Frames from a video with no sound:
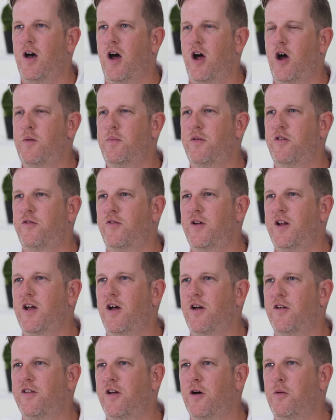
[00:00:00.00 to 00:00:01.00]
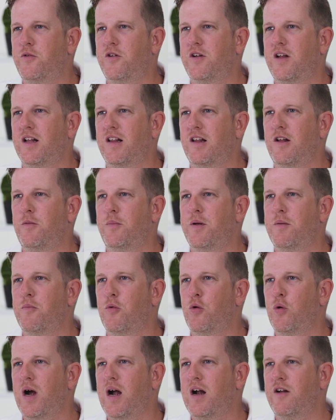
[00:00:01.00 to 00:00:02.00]
I hope this video has helped you get a little bit
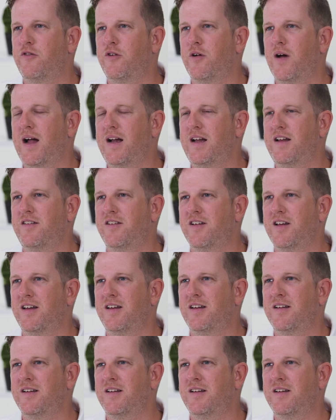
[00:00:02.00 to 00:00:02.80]
more out of your ADD.